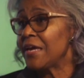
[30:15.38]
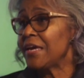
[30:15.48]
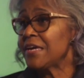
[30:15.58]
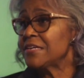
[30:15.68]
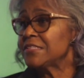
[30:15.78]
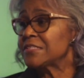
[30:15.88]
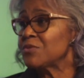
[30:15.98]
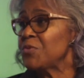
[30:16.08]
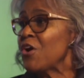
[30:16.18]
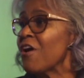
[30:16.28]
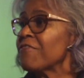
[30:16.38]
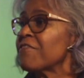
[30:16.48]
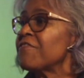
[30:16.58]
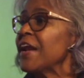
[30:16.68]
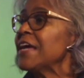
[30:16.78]
is we offer
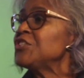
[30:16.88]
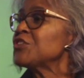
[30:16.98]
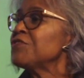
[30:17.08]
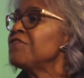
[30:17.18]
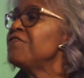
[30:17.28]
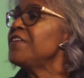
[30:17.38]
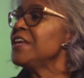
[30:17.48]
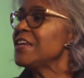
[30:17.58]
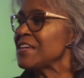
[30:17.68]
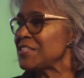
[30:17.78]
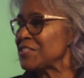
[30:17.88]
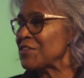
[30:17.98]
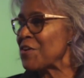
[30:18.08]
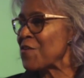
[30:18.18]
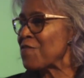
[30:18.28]
financial
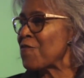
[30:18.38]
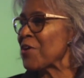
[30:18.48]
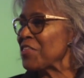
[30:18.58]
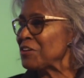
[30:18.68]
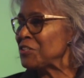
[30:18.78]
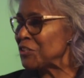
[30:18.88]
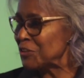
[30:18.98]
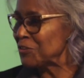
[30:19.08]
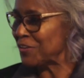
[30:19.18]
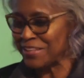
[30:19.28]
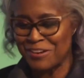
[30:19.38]
fitness for their children.